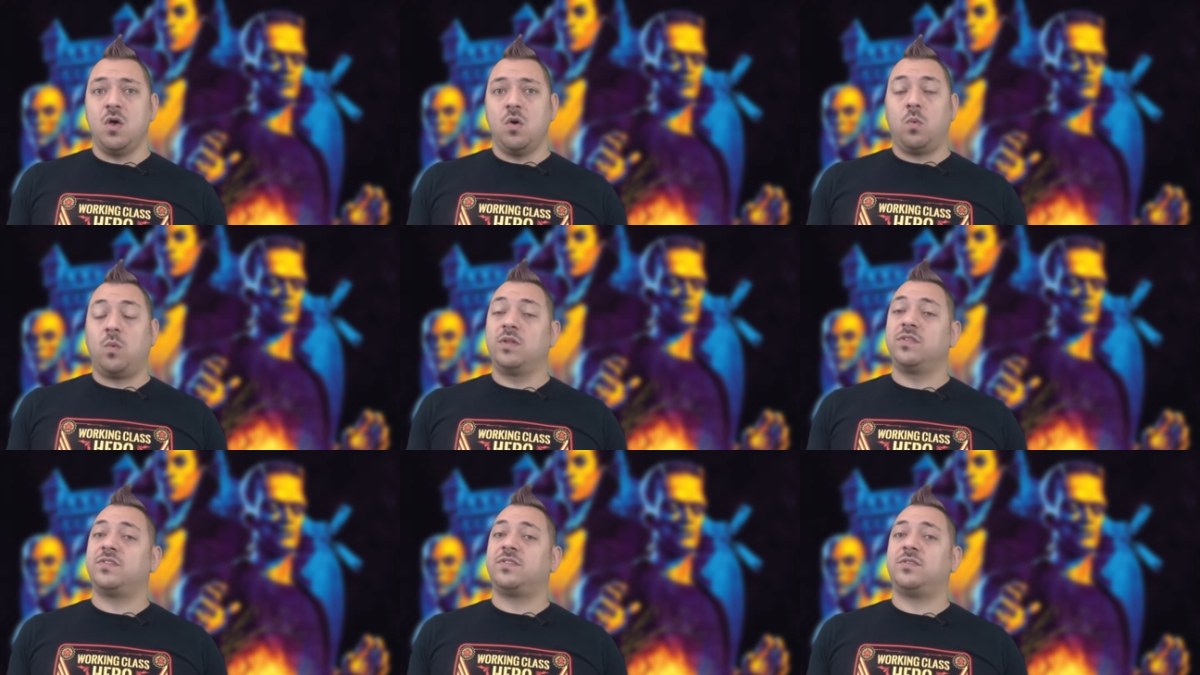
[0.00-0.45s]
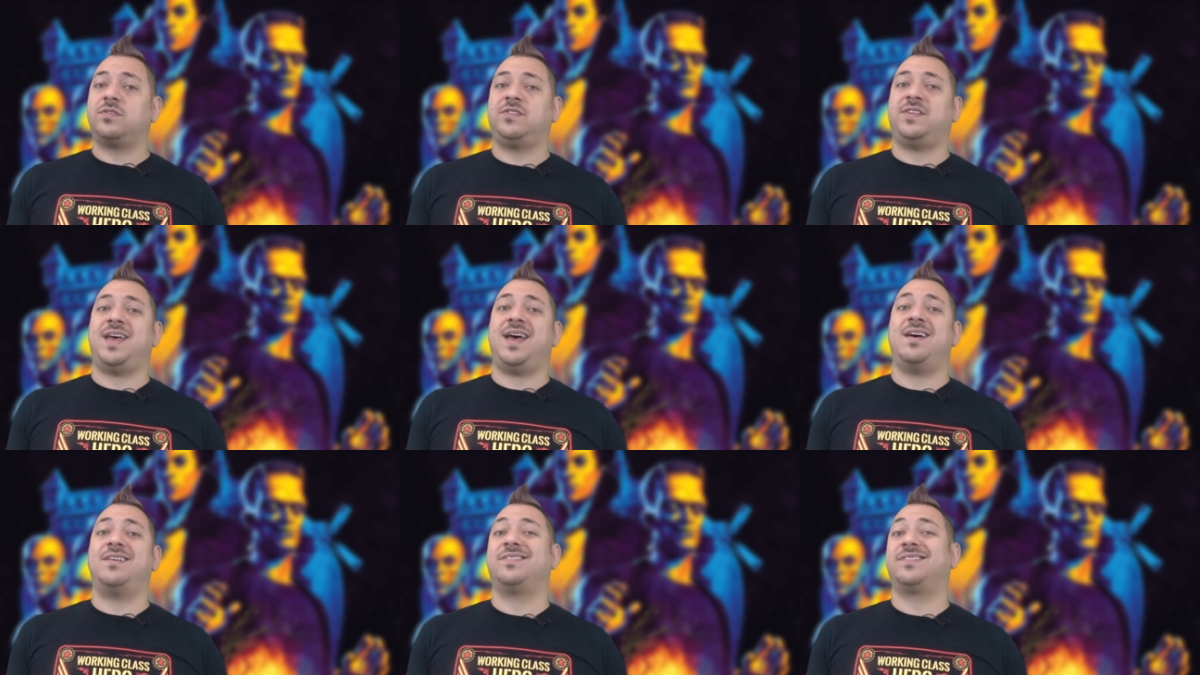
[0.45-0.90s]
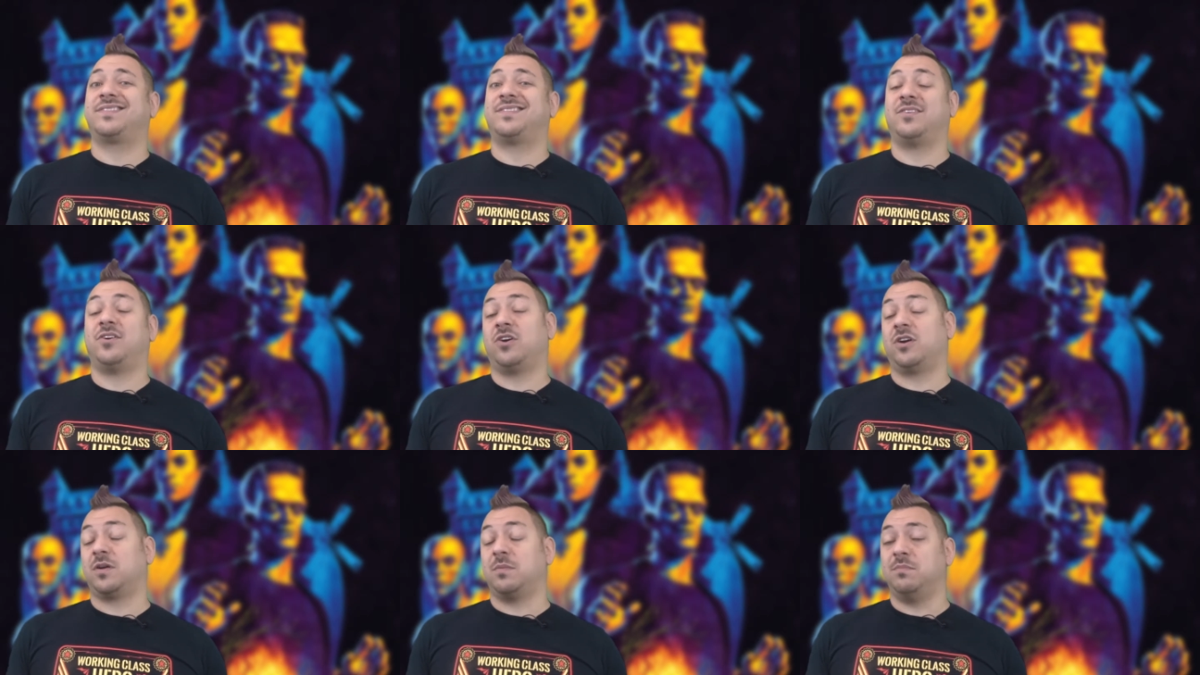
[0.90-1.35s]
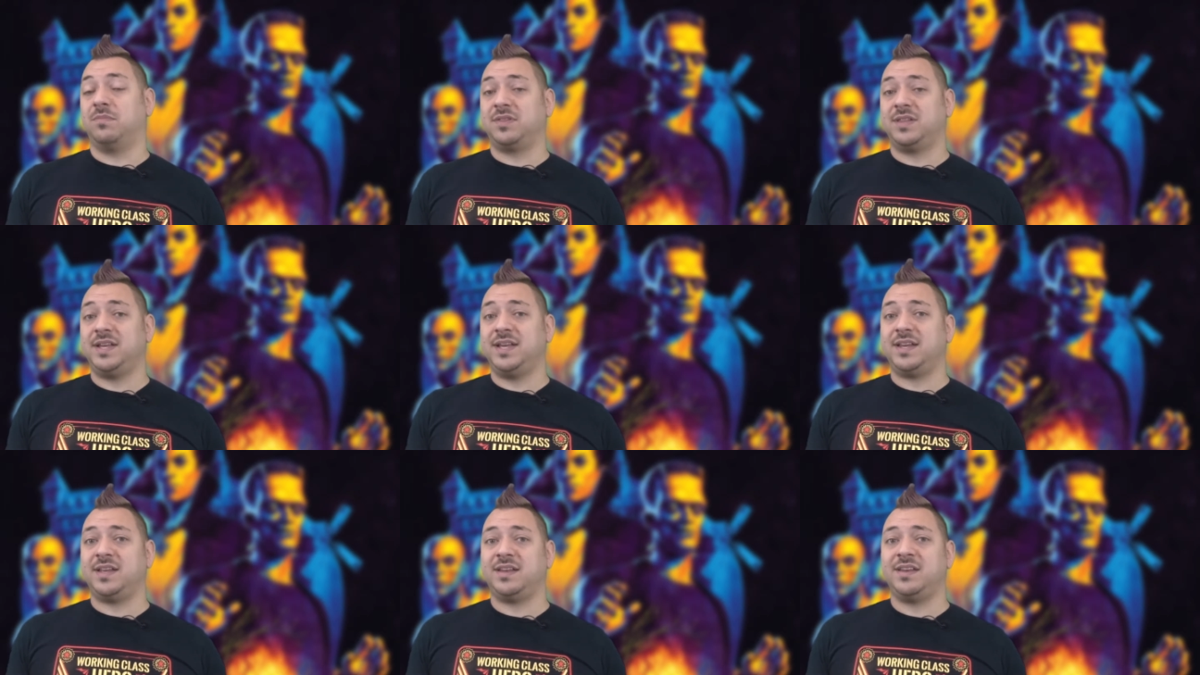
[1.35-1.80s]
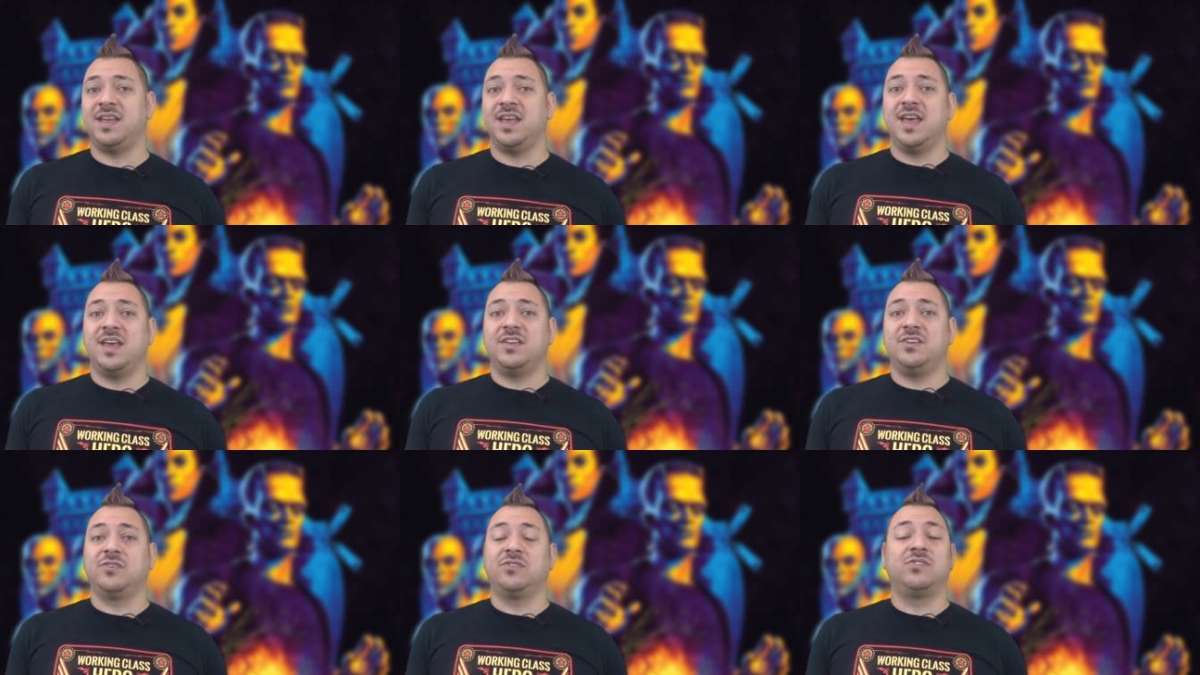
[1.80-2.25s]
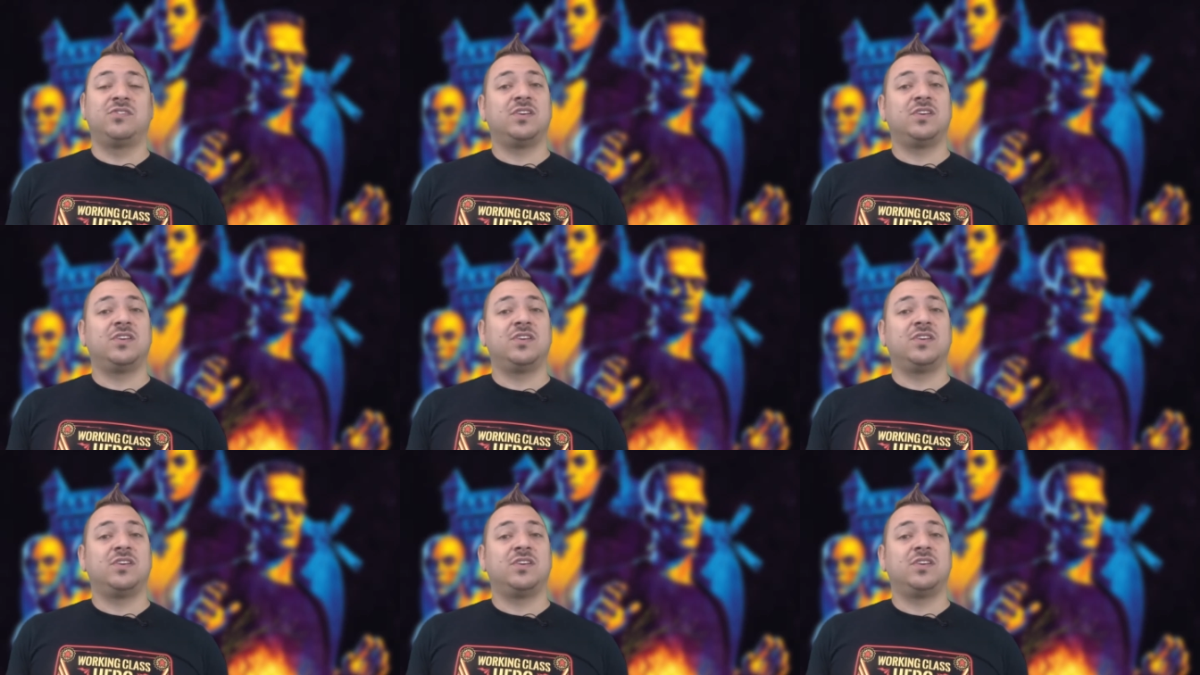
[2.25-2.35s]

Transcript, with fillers: Once their tasks are completed, you'll